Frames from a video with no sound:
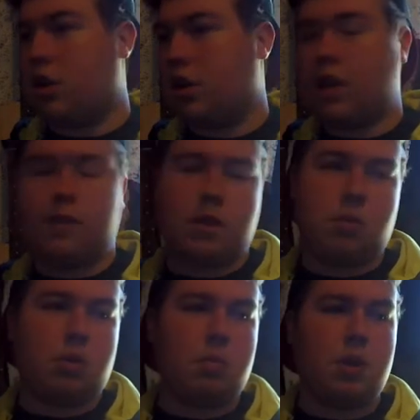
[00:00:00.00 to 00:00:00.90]
Dave didn't
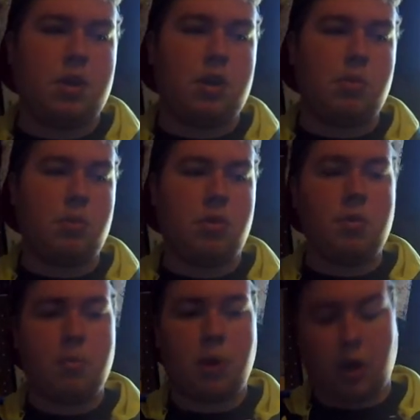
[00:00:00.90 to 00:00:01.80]
want to be in anymore.
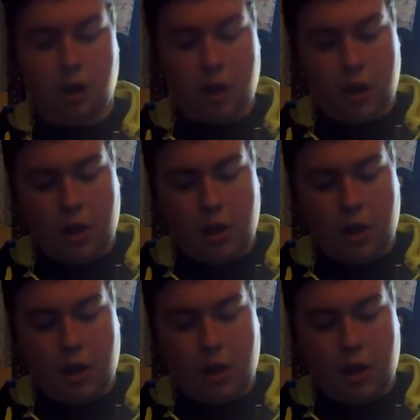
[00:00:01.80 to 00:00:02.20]
But